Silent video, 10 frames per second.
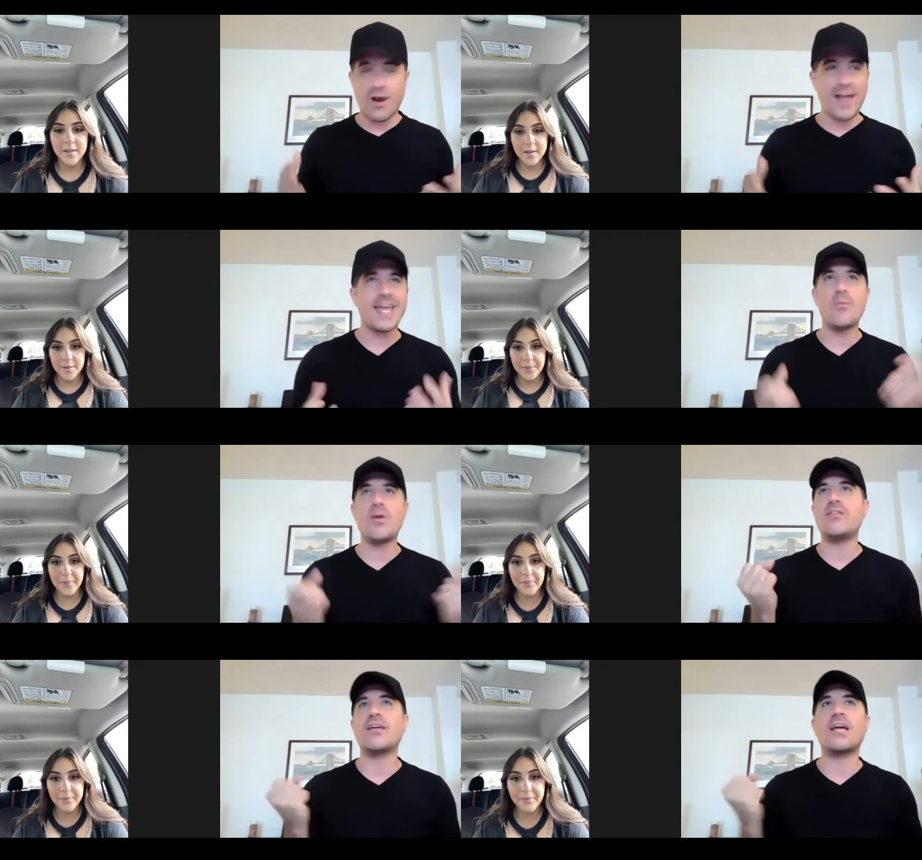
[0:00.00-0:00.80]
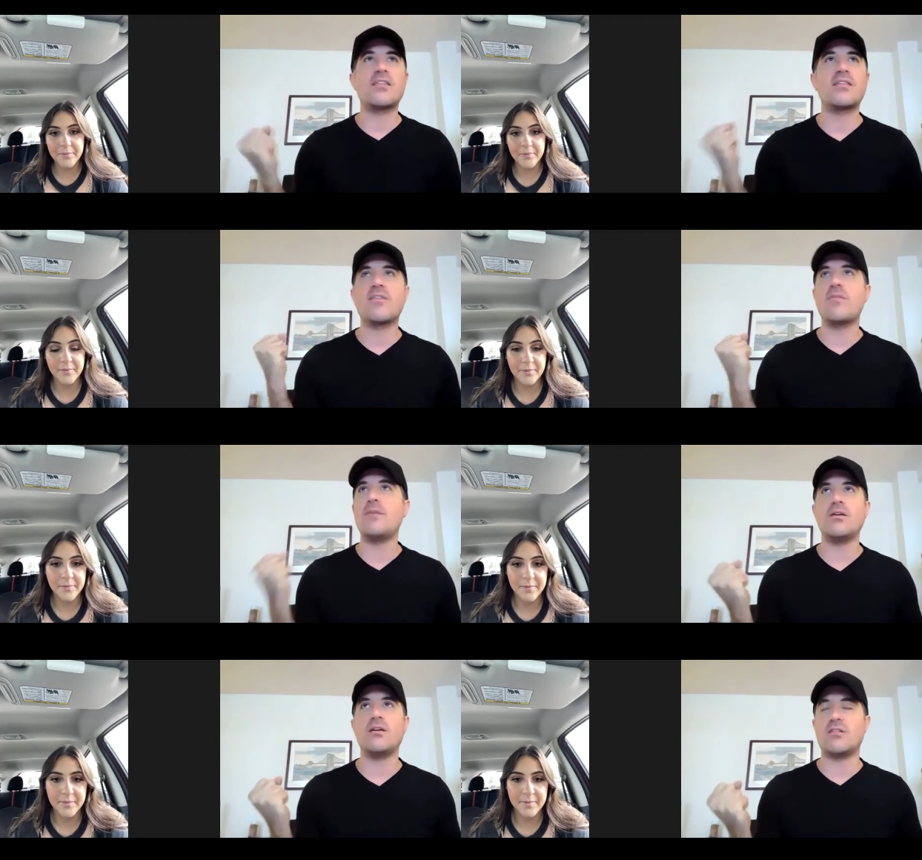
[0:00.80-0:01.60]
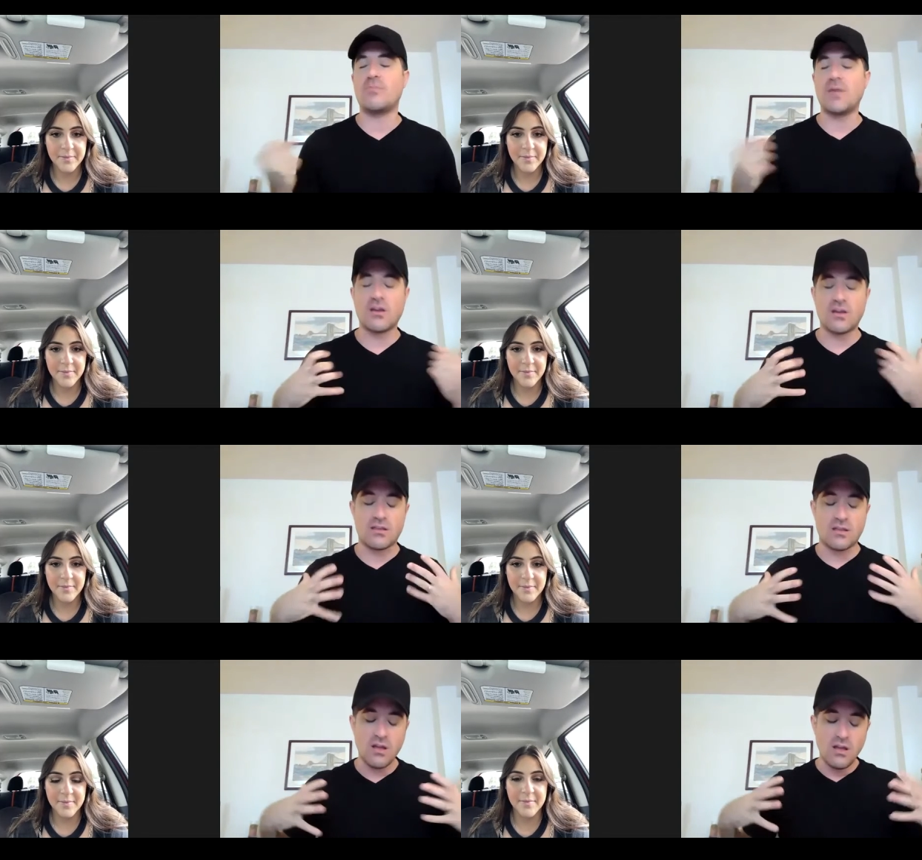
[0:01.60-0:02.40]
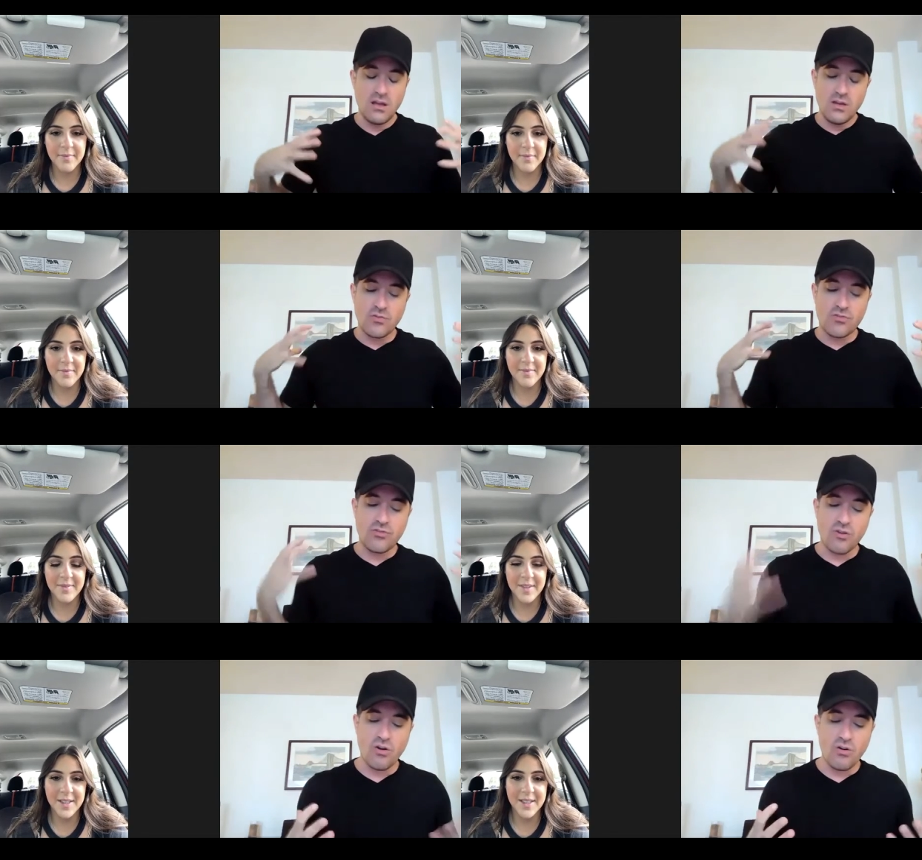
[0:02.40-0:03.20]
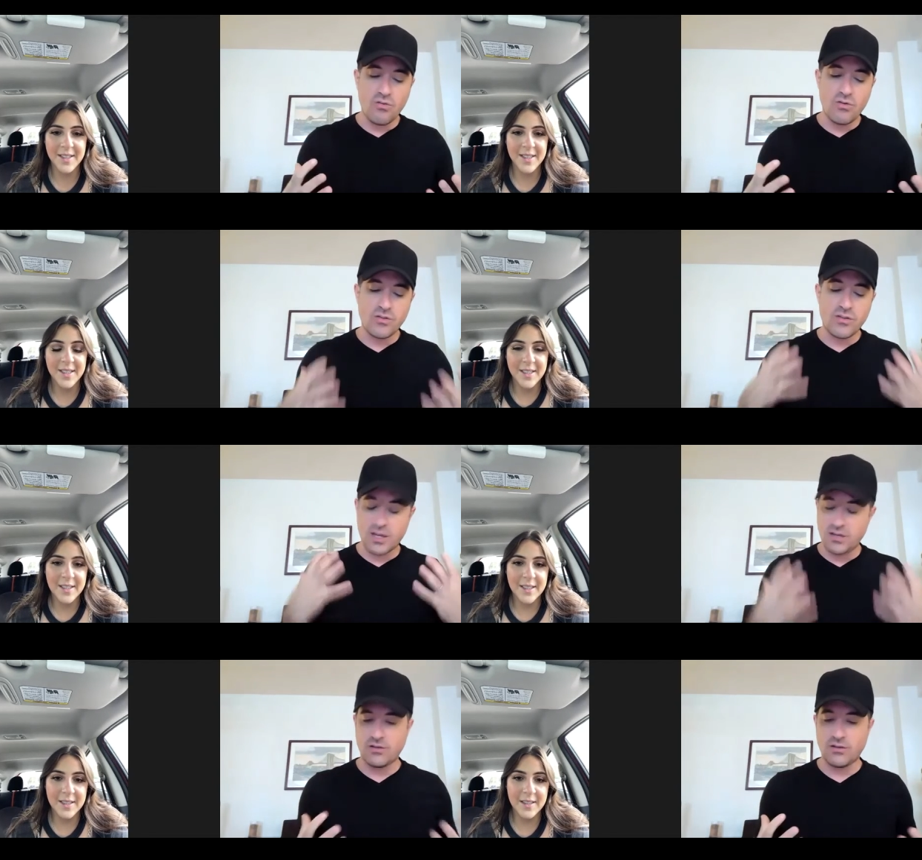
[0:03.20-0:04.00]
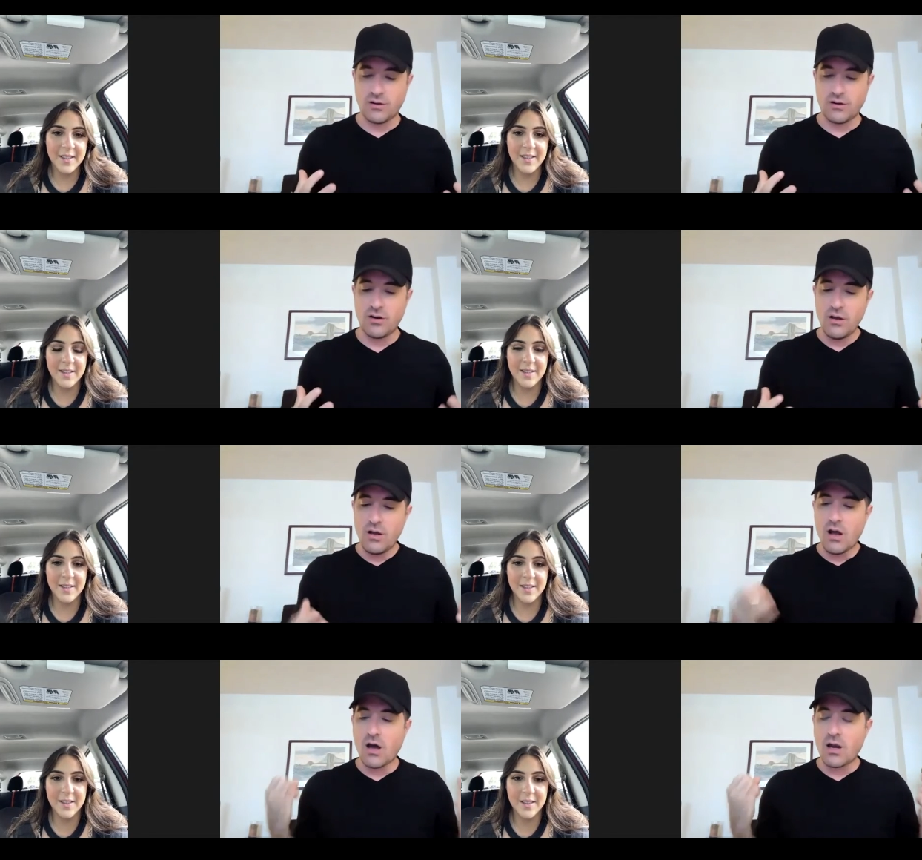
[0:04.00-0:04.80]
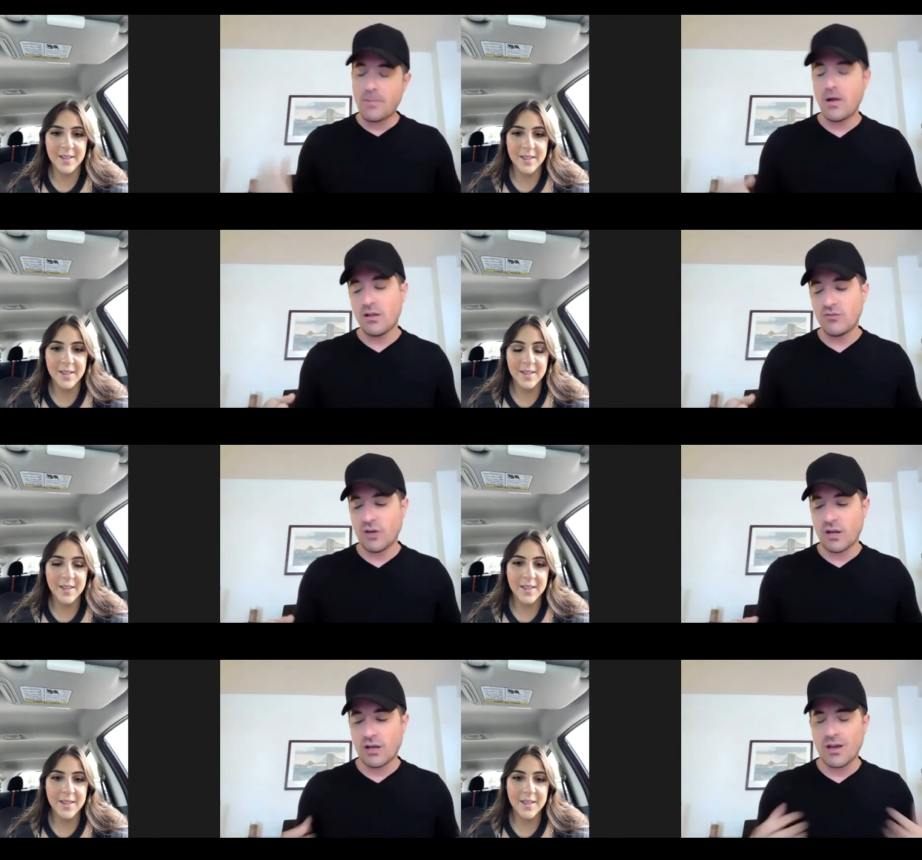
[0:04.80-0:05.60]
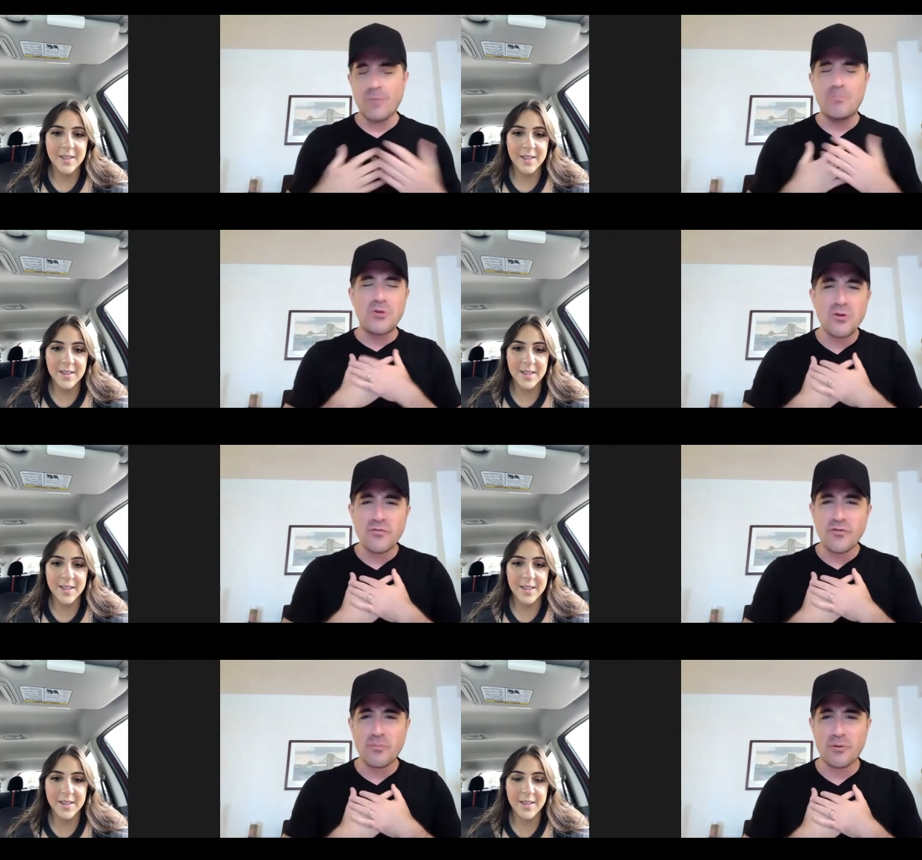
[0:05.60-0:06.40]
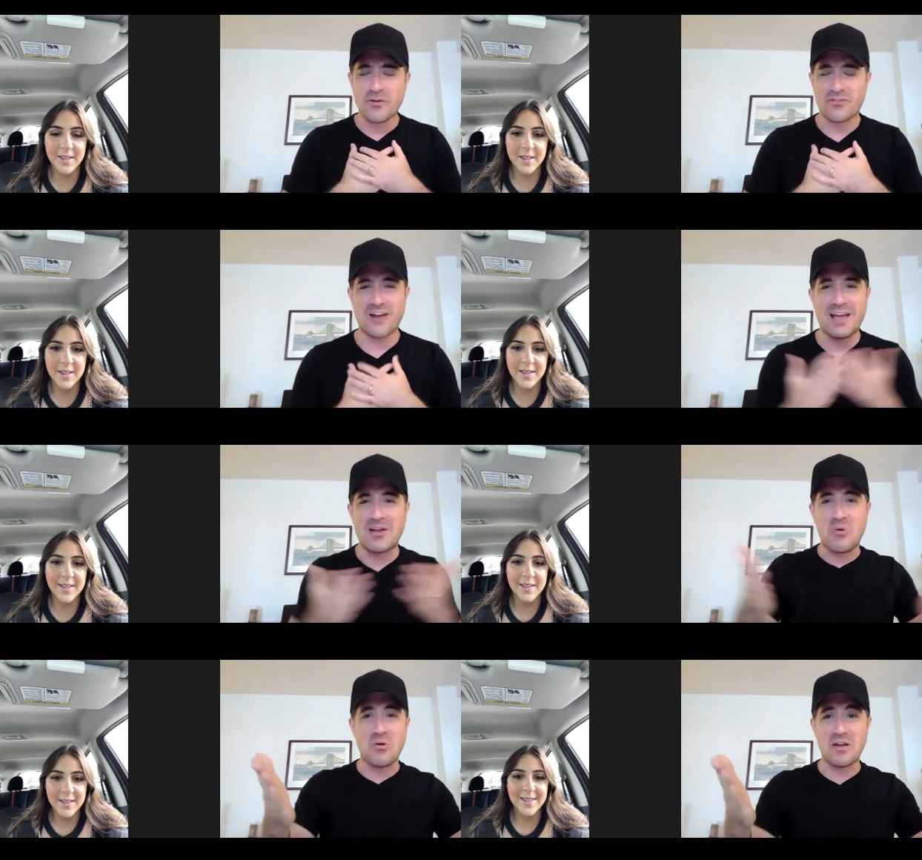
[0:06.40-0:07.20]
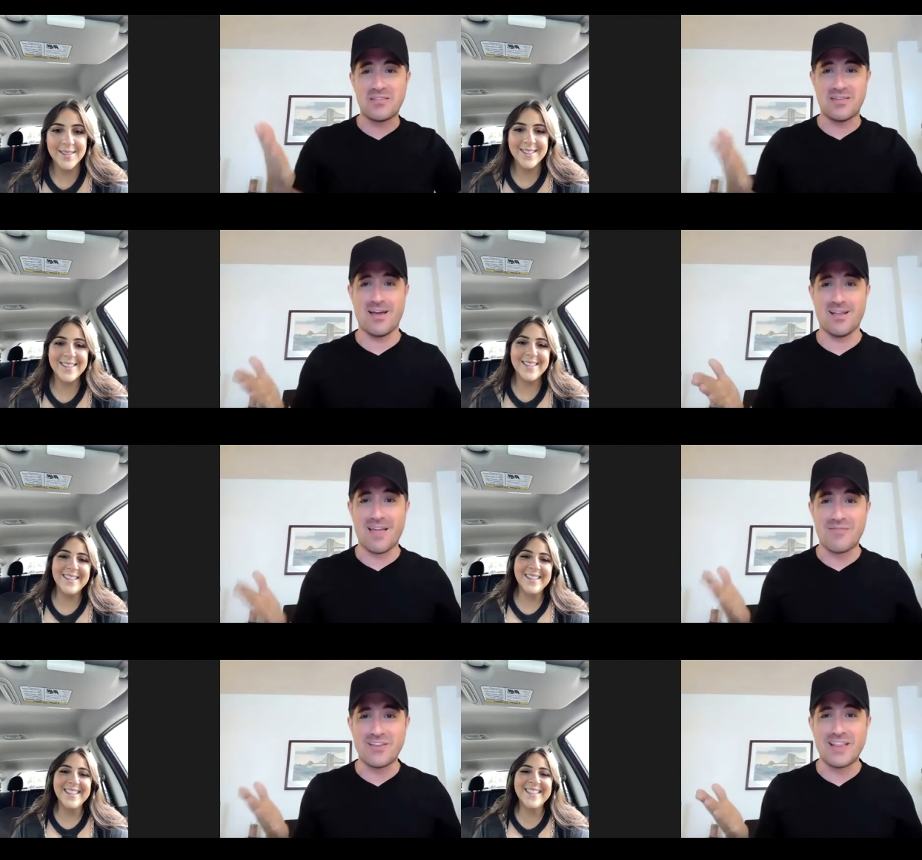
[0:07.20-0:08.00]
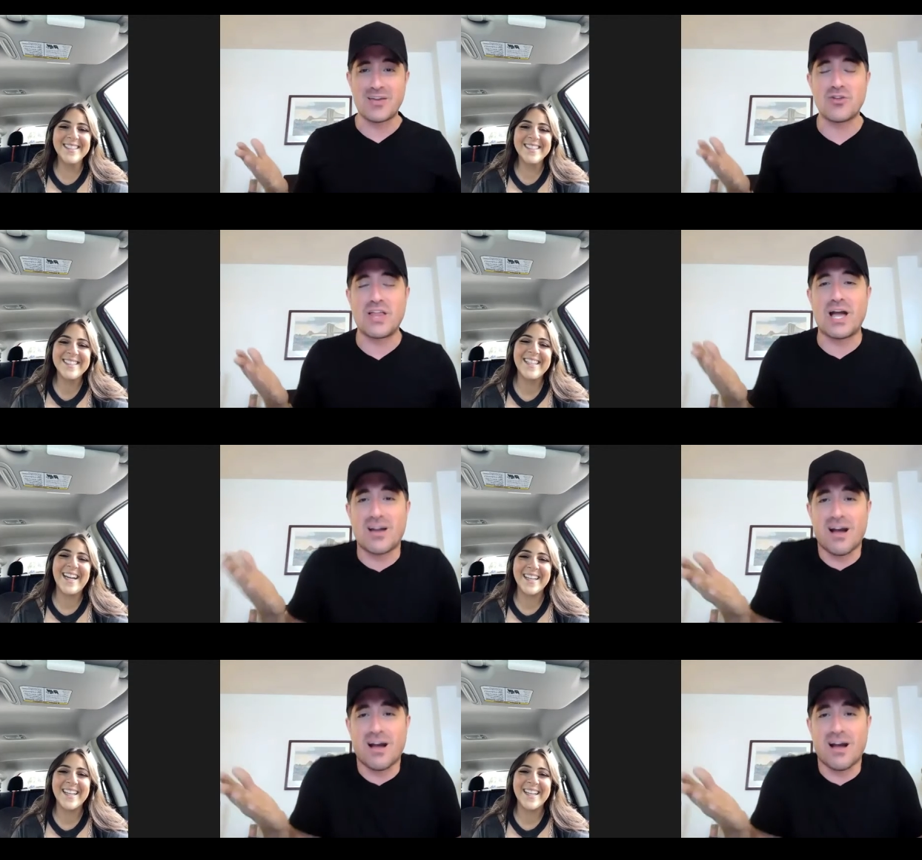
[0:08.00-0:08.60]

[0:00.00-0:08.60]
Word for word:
Speaker 1: I can't wait till it gets to the millions because you're so singular unapologetic, a beautiful person. I can already tell. I feel like you're like a